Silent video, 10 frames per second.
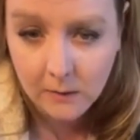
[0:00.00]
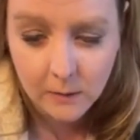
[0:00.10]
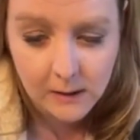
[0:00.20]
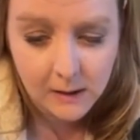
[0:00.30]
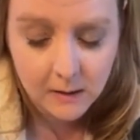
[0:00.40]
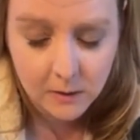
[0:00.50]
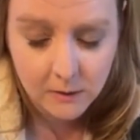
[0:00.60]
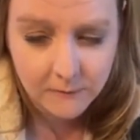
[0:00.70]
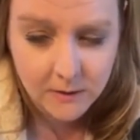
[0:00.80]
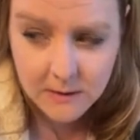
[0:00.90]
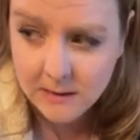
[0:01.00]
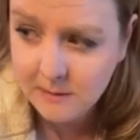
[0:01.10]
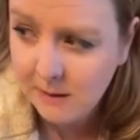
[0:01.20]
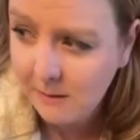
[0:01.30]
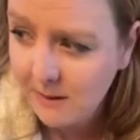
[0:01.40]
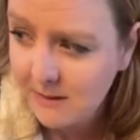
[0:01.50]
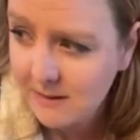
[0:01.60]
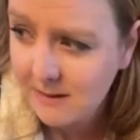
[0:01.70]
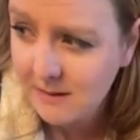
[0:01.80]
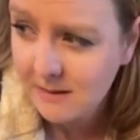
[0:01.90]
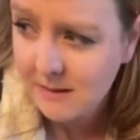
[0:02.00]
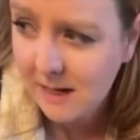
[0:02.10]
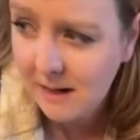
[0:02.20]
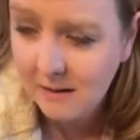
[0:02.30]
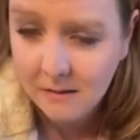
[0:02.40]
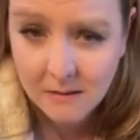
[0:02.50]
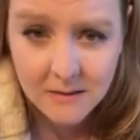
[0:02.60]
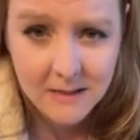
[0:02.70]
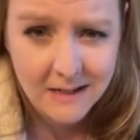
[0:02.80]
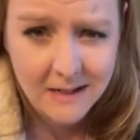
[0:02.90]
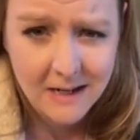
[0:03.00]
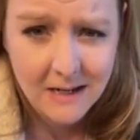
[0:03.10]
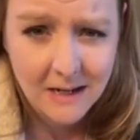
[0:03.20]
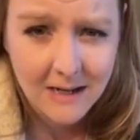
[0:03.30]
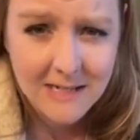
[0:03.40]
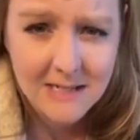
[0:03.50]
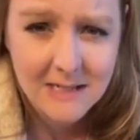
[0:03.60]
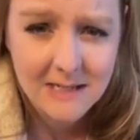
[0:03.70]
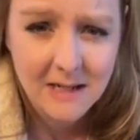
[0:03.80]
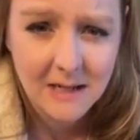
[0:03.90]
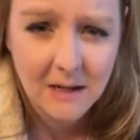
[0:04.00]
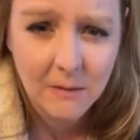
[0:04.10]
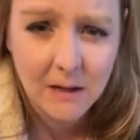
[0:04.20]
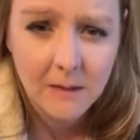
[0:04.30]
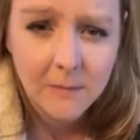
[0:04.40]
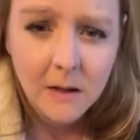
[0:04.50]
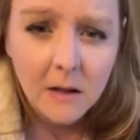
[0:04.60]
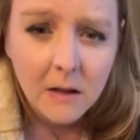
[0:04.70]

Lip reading: I don't know what day the 31st is. Maybe it's Saturday, Sunday. I guess it's Sunday, right?